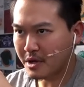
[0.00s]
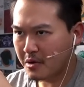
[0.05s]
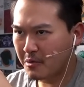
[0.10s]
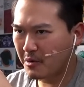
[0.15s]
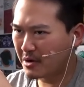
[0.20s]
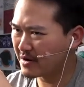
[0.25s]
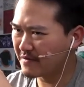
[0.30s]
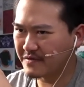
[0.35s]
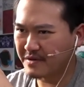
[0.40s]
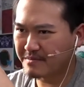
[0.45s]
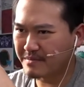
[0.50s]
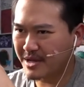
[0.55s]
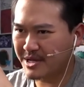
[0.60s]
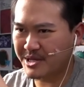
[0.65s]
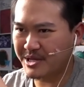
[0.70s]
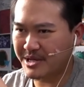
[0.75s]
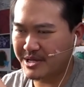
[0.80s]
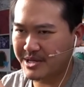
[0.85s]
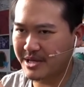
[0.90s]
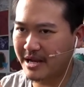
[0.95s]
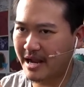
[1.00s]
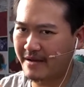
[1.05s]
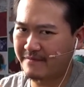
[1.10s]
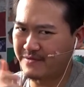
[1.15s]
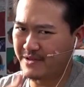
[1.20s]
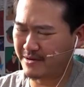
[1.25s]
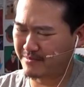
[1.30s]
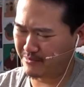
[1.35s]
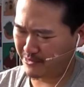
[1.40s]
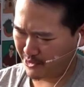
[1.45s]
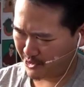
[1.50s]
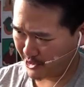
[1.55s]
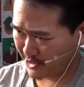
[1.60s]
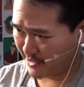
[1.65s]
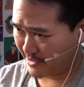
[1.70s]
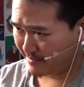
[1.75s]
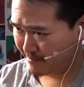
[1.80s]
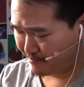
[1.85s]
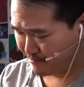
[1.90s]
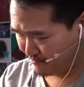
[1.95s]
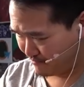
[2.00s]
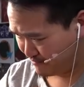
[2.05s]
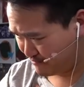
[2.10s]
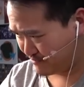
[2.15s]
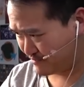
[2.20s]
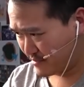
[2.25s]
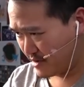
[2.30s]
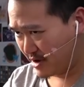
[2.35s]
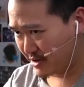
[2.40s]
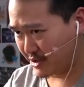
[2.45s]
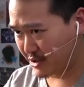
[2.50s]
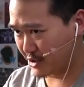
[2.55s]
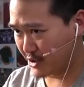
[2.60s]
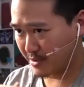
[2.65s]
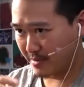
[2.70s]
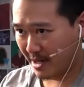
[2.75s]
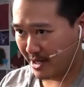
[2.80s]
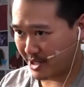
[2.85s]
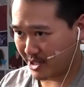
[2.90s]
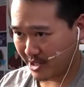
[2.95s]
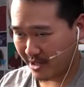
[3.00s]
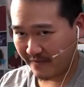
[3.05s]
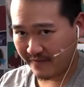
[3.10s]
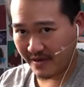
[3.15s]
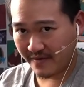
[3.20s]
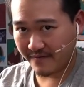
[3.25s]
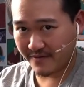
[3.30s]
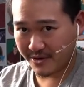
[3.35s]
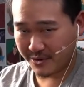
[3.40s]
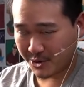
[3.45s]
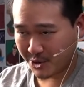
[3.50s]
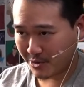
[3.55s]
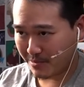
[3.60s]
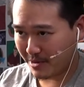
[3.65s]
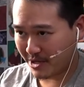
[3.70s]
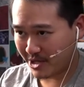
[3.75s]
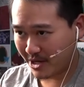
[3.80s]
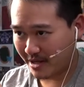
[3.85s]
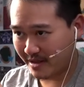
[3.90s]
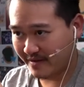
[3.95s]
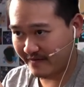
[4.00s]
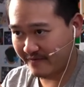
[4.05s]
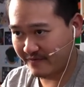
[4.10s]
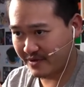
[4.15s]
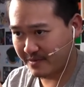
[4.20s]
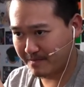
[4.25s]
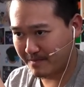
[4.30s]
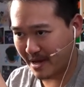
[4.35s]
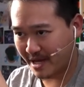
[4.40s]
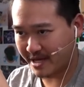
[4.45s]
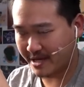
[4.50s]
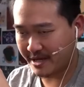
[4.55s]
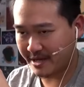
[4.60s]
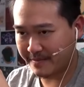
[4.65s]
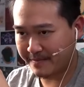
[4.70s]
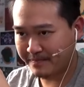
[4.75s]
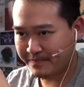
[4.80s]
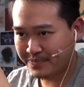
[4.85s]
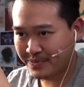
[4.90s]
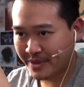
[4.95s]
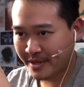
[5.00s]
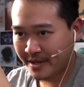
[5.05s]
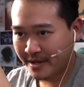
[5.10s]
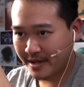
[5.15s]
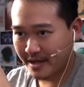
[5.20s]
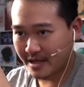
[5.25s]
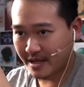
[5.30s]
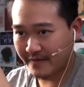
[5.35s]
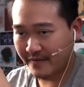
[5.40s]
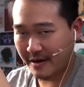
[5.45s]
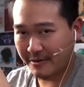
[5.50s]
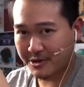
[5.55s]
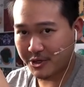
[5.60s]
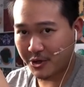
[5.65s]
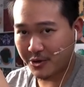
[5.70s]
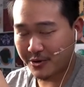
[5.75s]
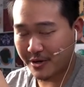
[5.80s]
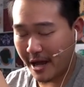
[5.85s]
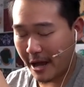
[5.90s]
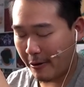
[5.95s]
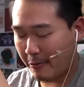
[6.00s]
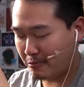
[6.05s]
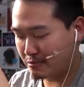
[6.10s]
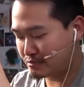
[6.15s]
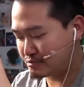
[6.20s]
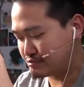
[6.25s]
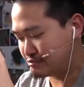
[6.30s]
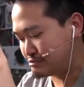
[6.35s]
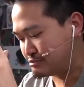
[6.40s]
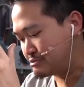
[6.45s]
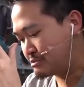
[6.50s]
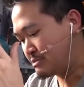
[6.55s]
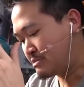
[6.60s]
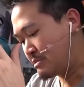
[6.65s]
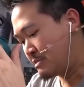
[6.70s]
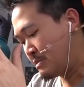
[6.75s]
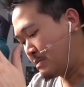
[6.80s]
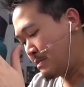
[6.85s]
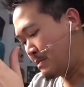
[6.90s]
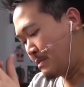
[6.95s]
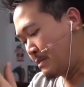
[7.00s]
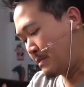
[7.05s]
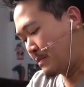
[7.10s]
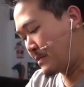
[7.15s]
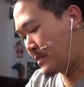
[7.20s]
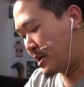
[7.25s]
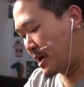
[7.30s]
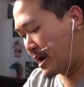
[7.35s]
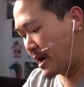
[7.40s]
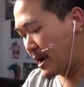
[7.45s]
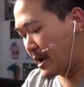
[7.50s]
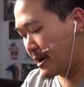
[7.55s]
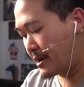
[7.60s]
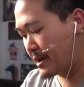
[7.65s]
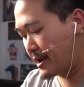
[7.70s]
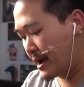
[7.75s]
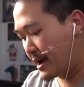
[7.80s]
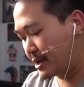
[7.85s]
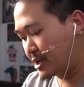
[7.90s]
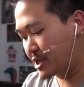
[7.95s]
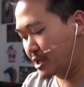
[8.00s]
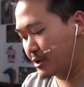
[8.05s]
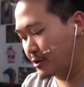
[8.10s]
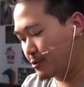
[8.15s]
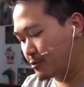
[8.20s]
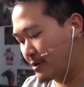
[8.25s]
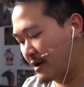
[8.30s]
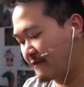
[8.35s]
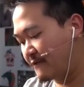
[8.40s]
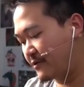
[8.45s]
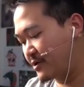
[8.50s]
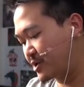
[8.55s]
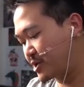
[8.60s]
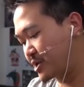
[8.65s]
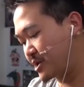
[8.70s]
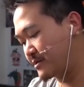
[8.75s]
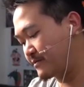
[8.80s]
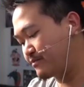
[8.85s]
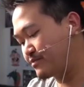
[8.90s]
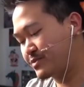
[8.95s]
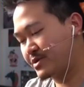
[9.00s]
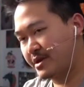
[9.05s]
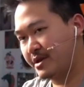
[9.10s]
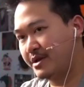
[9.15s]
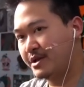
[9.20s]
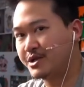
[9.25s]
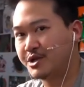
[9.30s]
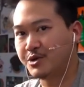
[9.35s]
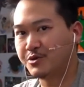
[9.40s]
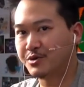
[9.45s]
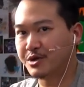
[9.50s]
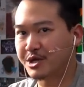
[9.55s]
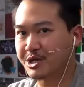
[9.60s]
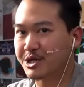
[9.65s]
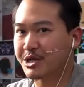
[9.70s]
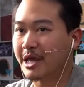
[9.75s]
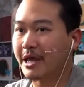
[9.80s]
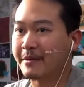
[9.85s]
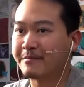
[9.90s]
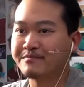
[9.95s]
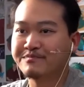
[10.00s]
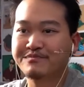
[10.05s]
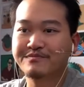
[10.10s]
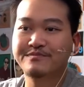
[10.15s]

one of the best things that I've done personally on YouTube. I just love that video so much. I love making it. I love how it turned out. And I still reference it to this day.